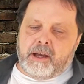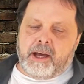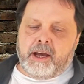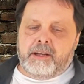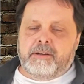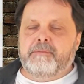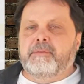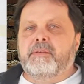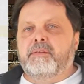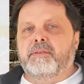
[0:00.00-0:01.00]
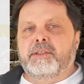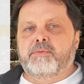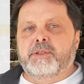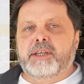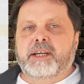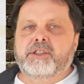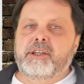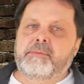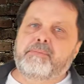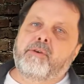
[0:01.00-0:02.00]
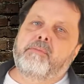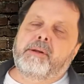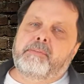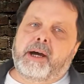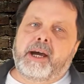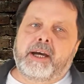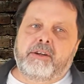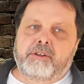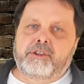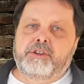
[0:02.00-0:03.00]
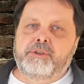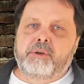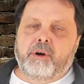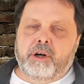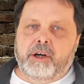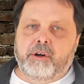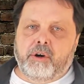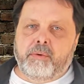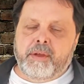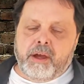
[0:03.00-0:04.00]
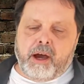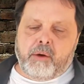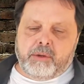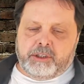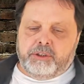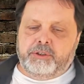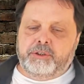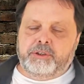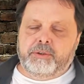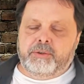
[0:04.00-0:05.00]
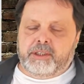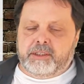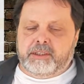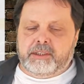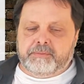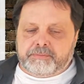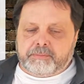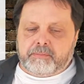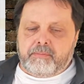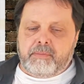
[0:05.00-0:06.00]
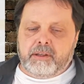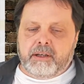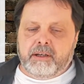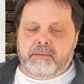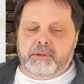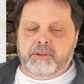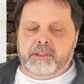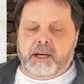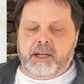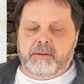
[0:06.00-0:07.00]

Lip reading: And this was actually a problem I had not too long ago. I wanted to do this because I